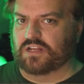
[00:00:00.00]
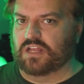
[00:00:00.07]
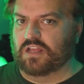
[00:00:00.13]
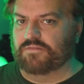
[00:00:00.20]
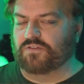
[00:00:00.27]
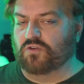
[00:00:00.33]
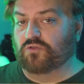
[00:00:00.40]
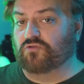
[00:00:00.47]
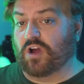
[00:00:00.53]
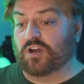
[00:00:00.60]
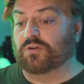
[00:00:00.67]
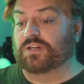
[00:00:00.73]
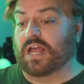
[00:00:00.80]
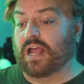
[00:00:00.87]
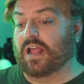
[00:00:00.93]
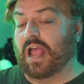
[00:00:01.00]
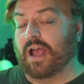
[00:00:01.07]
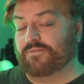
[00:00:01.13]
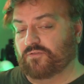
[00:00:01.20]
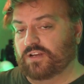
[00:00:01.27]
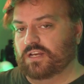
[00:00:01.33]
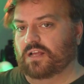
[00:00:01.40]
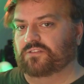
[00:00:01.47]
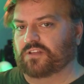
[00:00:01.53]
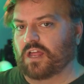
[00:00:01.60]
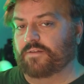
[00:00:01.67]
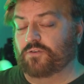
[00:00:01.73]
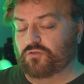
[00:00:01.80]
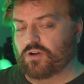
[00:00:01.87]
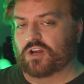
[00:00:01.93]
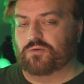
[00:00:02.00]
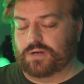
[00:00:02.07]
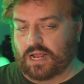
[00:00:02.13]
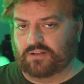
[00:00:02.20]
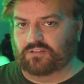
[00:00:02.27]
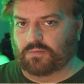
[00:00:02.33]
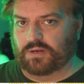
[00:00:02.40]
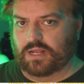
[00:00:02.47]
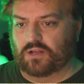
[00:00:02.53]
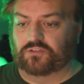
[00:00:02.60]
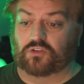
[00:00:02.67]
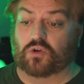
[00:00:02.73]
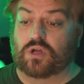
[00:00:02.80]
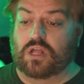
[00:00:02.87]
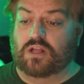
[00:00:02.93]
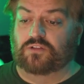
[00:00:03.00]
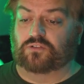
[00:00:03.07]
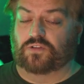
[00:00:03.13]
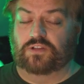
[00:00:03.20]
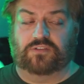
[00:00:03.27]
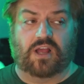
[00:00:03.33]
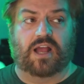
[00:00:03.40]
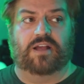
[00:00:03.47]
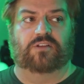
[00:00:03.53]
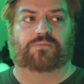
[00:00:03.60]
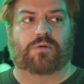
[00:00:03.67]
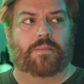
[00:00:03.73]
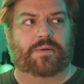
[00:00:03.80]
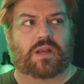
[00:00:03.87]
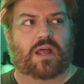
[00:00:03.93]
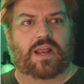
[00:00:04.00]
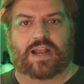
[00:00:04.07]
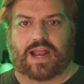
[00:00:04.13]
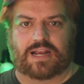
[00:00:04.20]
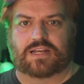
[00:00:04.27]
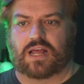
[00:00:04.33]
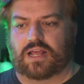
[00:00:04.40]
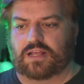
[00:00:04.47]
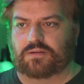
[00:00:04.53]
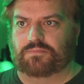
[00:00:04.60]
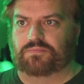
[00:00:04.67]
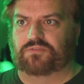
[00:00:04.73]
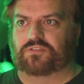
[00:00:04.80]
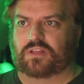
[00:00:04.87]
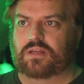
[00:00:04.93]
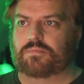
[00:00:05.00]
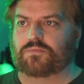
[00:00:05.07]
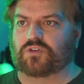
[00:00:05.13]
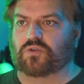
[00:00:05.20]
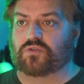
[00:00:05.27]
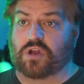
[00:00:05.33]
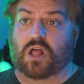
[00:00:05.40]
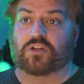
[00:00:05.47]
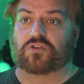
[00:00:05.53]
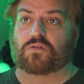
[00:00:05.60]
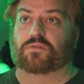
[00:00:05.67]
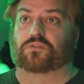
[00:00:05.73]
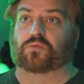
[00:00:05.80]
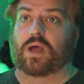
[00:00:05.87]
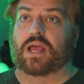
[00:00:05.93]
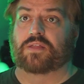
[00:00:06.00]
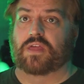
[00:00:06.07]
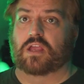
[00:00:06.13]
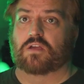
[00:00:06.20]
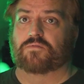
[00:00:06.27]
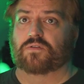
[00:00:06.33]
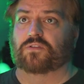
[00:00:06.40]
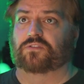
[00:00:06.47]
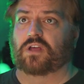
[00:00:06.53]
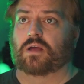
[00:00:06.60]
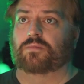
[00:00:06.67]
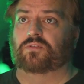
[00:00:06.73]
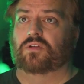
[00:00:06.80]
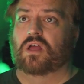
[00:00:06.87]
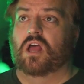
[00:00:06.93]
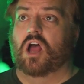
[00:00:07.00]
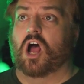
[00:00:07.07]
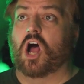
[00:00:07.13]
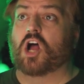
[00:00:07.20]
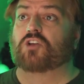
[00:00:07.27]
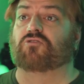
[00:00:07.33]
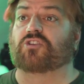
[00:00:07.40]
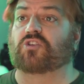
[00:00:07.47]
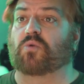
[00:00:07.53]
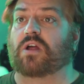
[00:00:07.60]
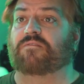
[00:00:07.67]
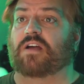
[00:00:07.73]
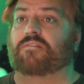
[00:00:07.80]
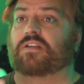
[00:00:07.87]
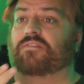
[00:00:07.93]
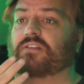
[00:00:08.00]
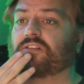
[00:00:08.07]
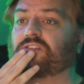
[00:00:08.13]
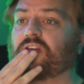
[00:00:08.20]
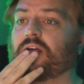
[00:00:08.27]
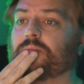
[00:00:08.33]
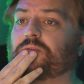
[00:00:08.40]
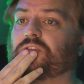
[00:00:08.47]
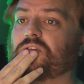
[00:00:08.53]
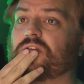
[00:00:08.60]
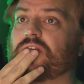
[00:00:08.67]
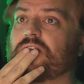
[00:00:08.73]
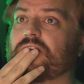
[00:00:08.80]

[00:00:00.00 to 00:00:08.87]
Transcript: if you try to attack, after he does that, if you try to attack somebody else. So this guy is probably not an anti-slim dude. Knowledge over swag. Thank you for the subs. 125 gifted subs.